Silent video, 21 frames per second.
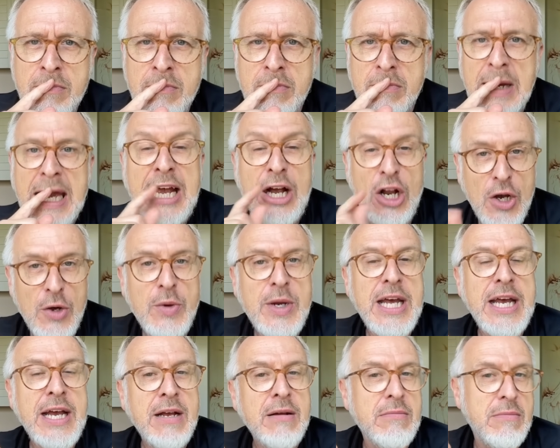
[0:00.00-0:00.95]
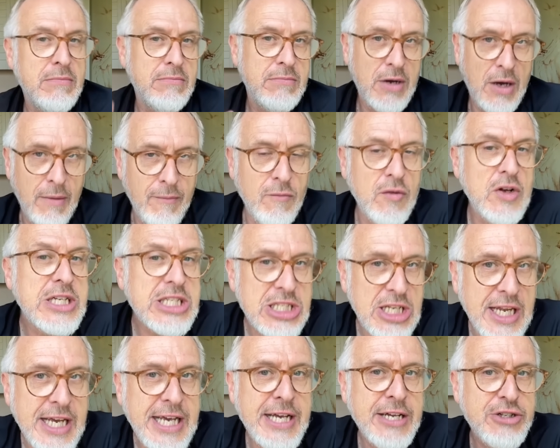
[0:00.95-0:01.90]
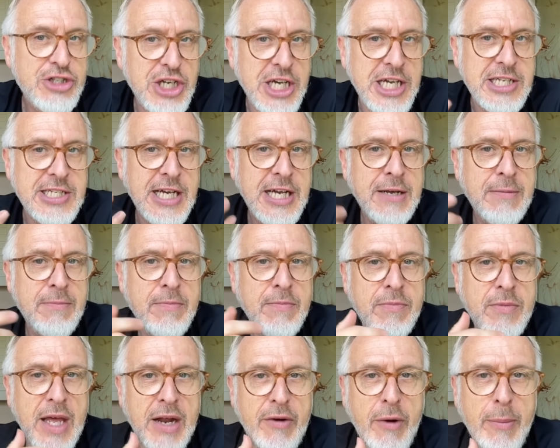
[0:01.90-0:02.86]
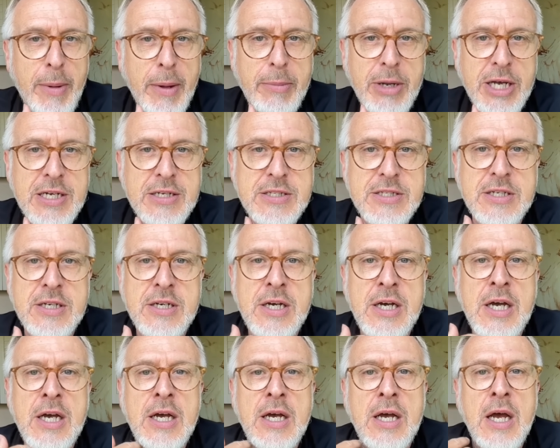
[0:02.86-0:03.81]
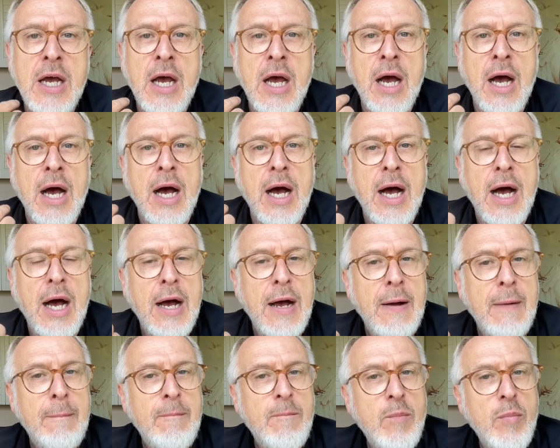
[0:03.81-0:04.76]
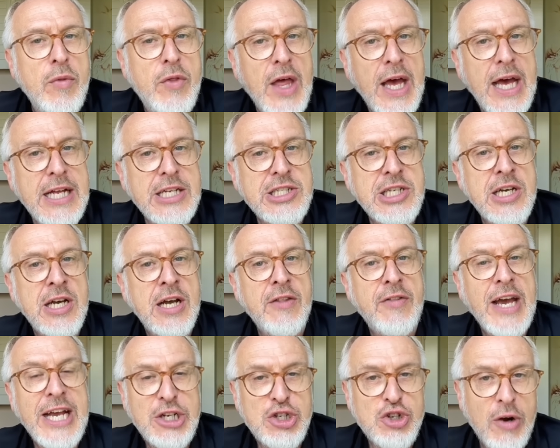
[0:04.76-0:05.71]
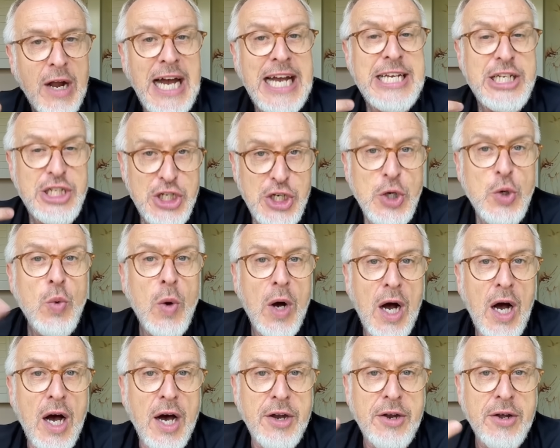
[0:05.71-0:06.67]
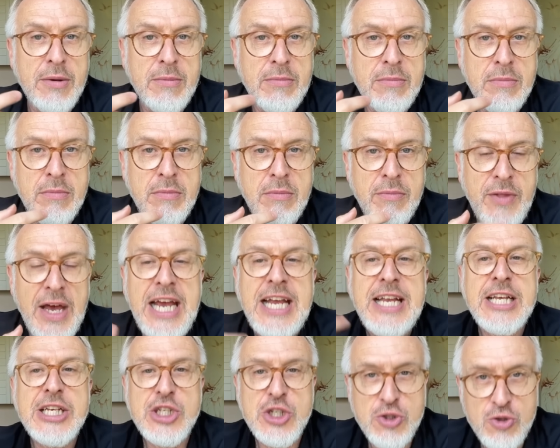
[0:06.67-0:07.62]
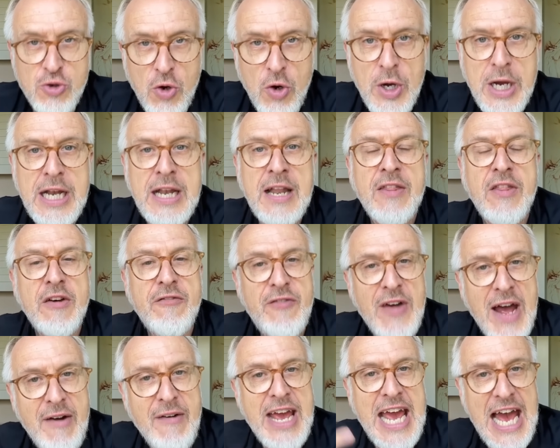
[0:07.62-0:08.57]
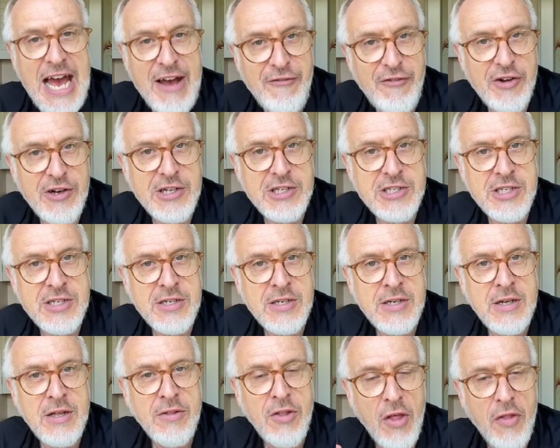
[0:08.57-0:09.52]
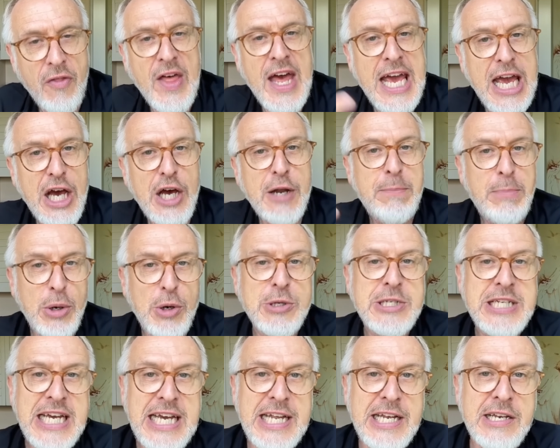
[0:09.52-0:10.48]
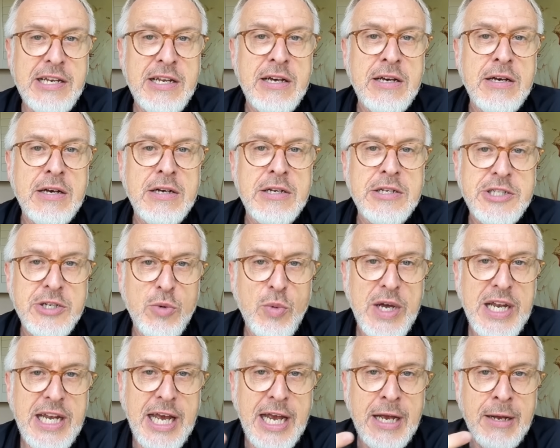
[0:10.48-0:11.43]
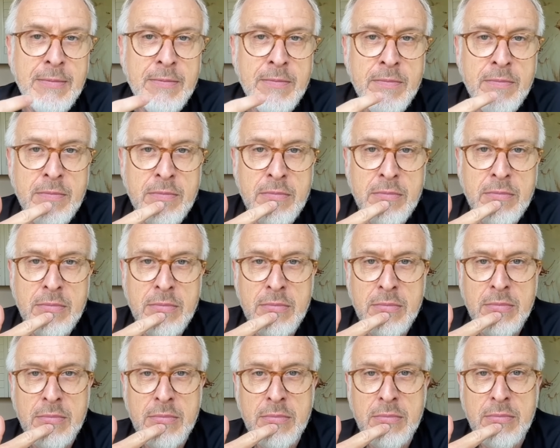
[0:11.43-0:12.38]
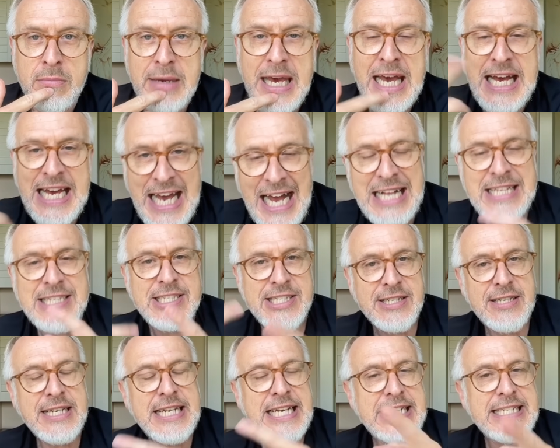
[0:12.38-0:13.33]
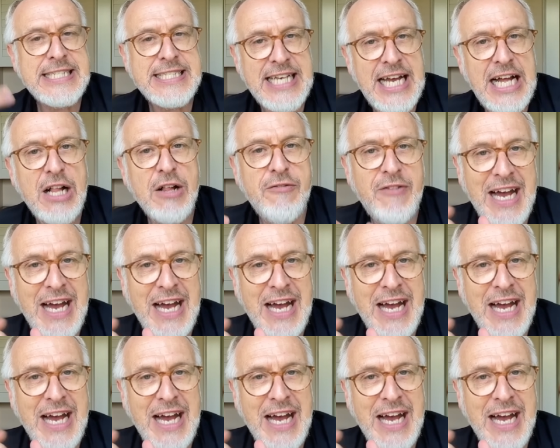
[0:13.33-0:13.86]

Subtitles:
including, obviously, cheating, they're Republicans, that they tried too hard. They destroyed the very effort that they had put in to winning. It cancelled itself